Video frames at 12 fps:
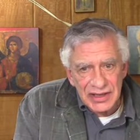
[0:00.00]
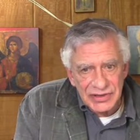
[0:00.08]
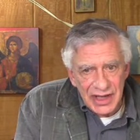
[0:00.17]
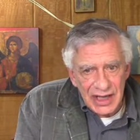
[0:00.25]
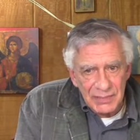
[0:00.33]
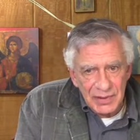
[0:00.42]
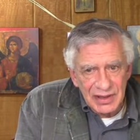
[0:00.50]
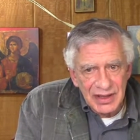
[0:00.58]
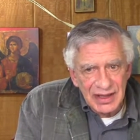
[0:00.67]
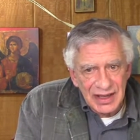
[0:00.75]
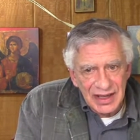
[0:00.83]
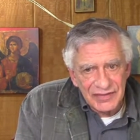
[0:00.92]
The
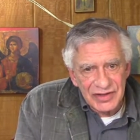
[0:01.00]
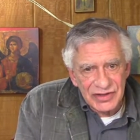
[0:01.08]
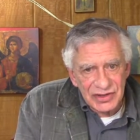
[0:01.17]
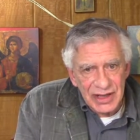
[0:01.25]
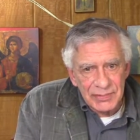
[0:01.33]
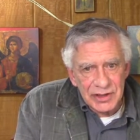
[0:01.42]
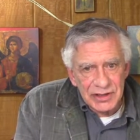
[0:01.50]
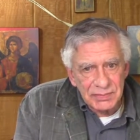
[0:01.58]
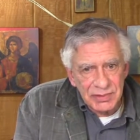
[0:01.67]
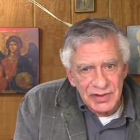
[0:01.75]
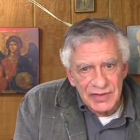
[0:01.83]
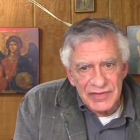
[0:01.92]
example of the
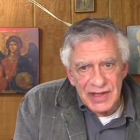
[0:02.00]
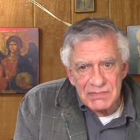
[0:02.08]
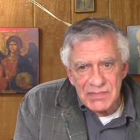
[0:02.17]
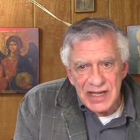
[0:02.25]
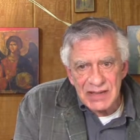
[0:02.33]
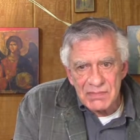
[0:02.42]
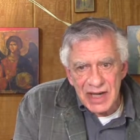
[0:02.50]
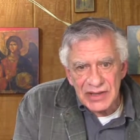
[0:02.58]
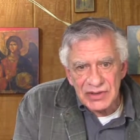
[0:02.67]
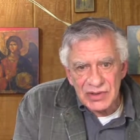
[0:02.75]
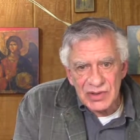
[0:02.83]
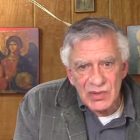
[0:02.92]
Scriptures proved that men
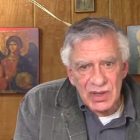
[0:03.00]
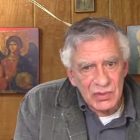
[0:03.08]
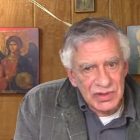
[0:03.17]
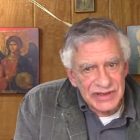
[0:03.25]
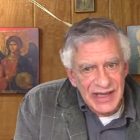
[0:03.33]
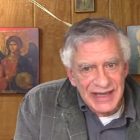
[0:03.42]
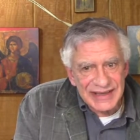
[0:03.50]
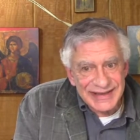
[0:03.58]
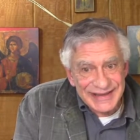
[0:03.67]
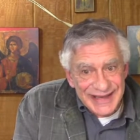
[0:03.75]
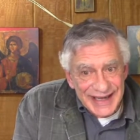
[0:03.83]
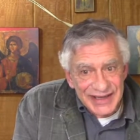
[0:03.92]
might do what was
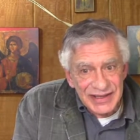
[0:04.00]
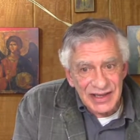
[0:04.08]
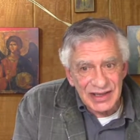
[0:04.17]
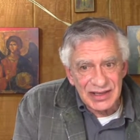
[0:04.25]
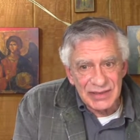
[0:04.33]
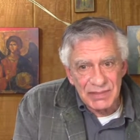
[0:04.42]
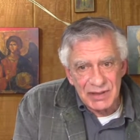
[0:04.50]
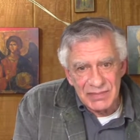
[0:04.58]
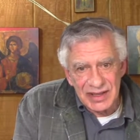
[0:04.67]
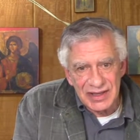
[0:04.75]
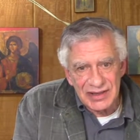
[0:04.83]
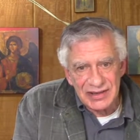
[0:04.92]
not technically
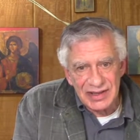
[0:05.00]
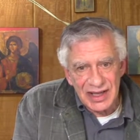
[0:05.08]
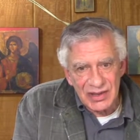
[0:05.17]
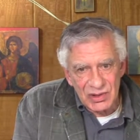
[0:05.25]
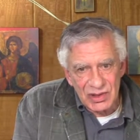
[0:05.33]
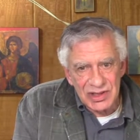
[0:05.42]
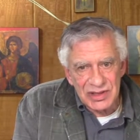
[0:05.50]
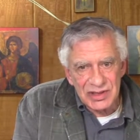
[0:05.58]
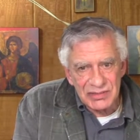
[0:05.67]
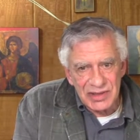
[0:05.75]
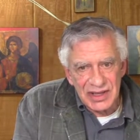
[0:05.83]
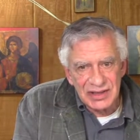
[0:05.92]
permitted in
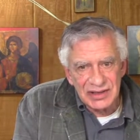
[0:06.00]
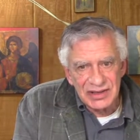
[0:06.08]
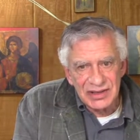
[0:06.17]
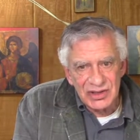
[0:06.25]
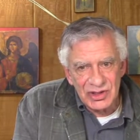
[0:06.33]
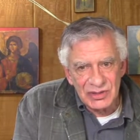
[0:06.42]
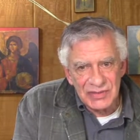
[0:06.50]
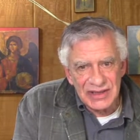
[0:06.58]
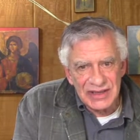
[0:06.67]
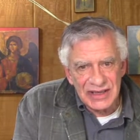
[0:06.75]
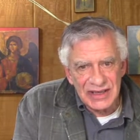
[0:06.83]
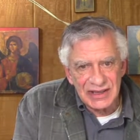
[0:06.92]
order to meet
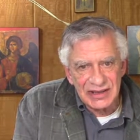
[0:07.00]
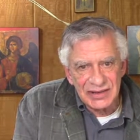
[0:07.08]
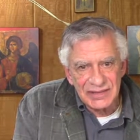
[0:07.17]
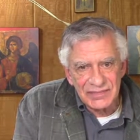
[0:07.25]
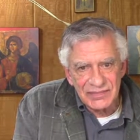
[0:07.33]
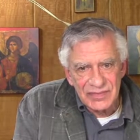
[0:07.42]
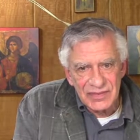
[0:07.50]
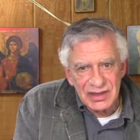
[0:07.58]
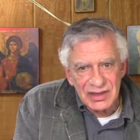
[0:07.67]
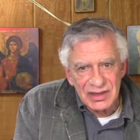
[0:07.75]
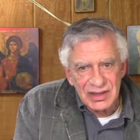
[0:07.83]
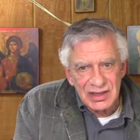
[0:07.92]
human need.
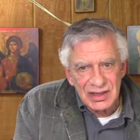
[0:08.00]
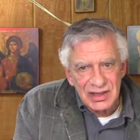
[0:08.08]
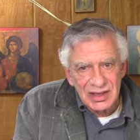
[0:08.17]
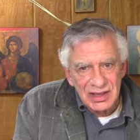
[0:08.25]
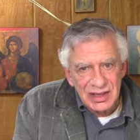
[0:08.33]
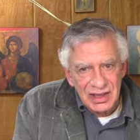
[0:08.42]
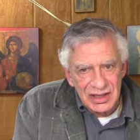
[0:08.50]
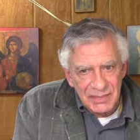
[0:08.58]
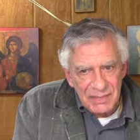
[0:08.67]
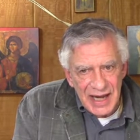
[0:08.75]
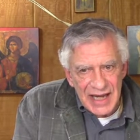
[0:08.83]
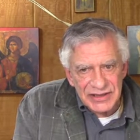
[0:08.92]

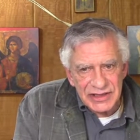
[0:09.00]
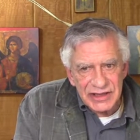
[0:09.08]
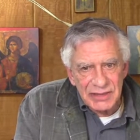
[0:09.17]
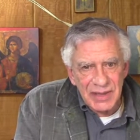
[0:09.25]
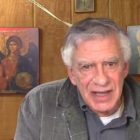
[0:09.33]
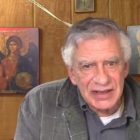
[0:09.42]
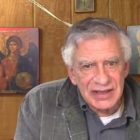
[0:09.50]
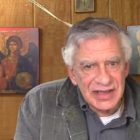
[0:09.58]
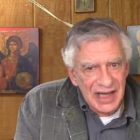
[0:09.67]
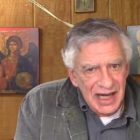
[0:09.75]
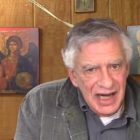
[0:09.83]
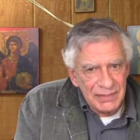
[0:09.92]
In the passage
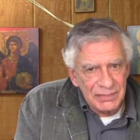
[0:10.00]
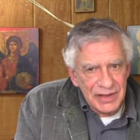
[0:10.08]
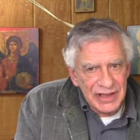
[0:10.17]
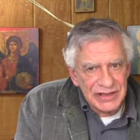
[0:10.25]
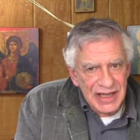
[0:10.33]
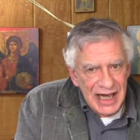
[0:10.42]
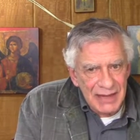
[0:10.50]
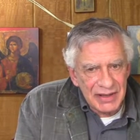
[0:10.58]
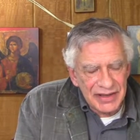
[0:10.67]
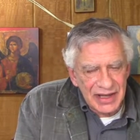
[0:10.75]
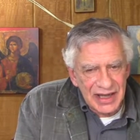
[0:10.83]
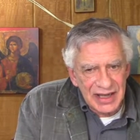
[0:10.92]
about the high priest
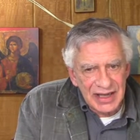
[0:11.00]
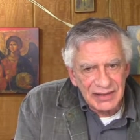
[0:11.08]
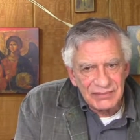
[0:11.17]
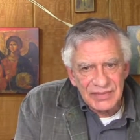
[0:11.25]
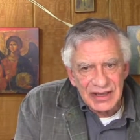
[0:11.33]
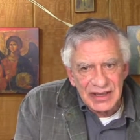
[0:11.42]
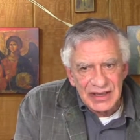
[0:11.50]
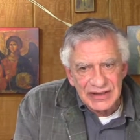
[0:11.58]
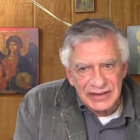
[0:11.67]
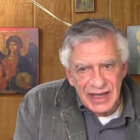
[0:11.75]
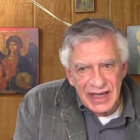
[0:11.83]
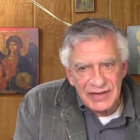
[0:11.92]
Abiathar,
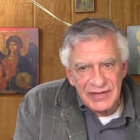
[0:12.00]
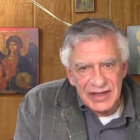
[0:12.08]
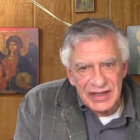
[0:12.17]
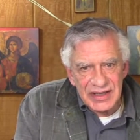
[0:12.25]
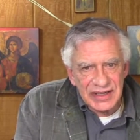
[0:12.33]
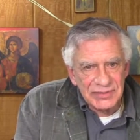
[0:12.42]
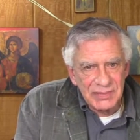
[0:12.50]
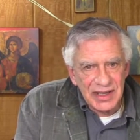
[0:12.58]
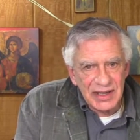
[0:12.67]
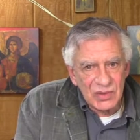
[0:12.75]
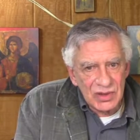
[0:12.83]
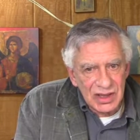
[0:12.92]
David and
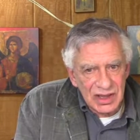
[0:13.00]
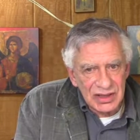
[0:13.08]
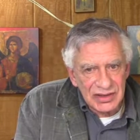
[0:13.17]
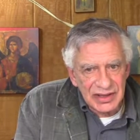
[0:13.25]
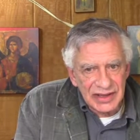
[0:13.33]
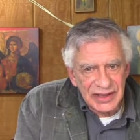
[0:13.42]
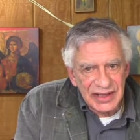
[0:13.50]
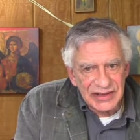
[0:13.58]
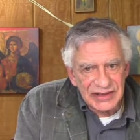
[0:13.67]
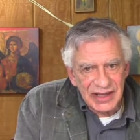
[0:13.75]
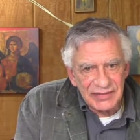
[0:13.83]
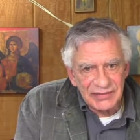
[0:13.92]
his men were
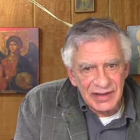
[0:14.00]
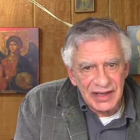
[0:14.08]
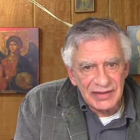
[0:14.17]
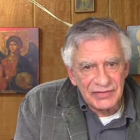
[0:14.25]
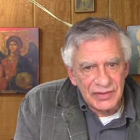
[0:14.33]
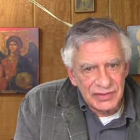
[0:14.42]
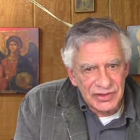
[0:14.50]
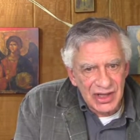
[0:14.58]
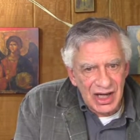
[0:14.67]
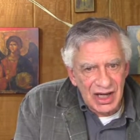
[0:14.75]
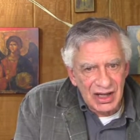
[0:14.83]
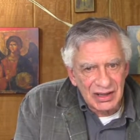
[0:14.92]
hungry as they fled
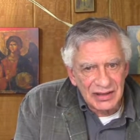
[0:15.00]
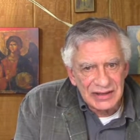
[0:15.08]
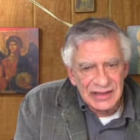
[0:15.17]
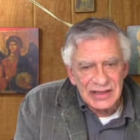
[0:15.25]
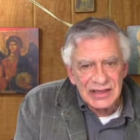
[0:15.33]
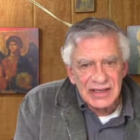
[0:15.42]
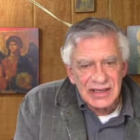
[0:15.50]
from Saul.